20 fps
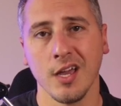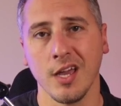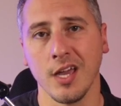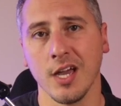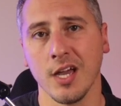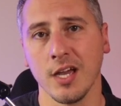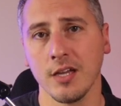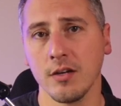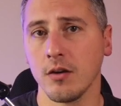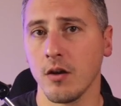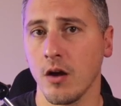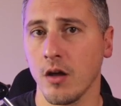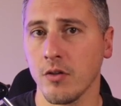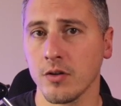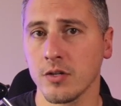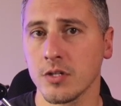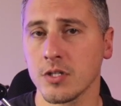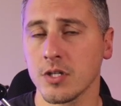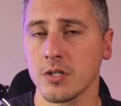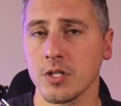And
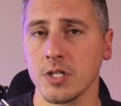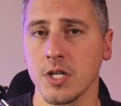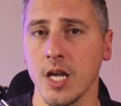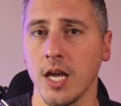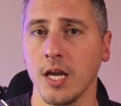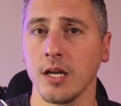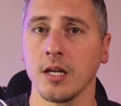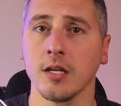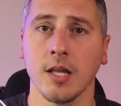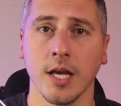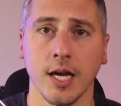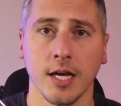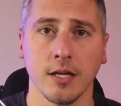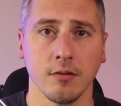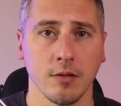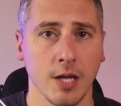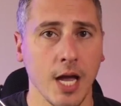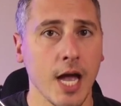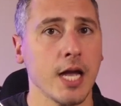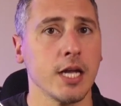others are saying
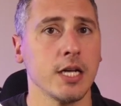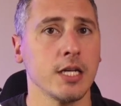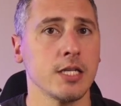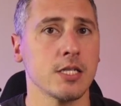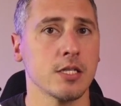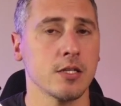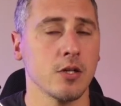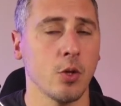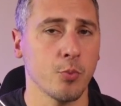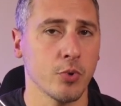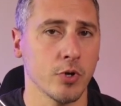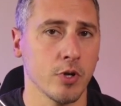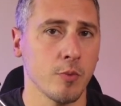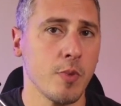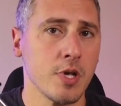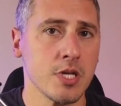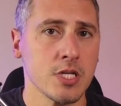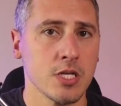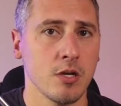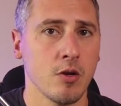that, yeah, it's still pretty
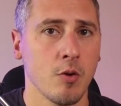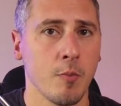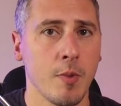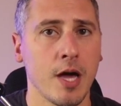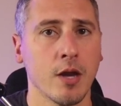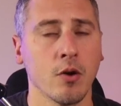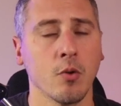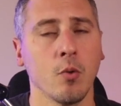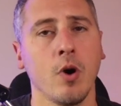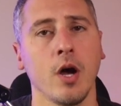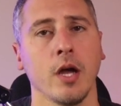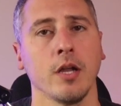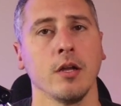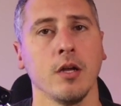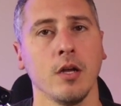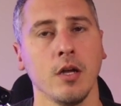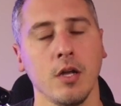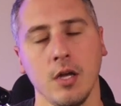busy no matter what.